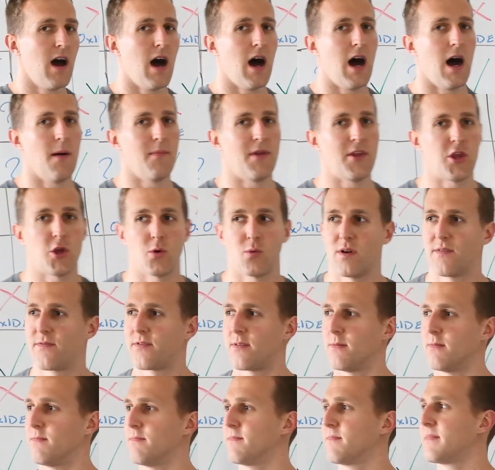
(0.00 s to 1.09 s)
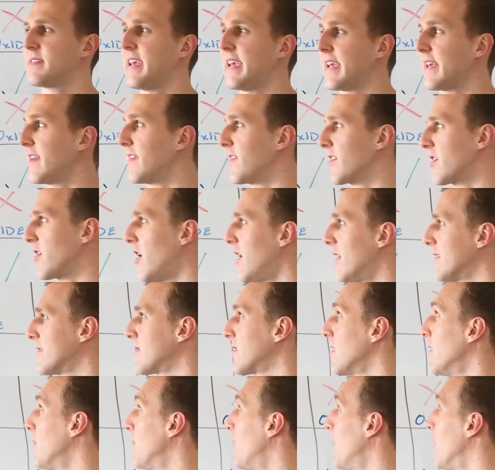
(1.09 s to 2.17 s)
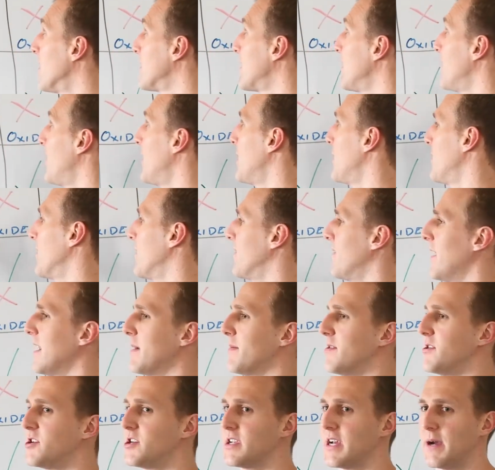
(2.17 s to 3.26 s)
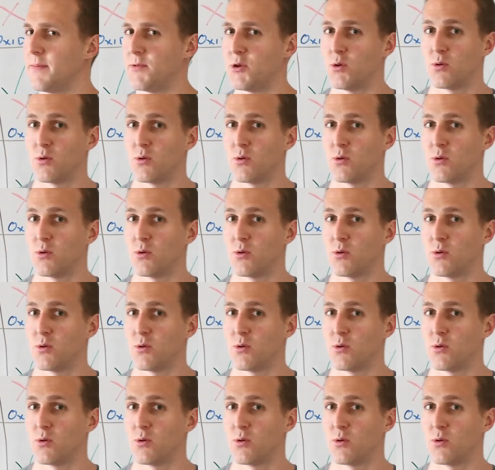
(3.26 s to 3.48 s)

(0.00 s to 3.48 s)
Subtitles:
than you would from taking the Costco multivitamin or the Vitamin Shop.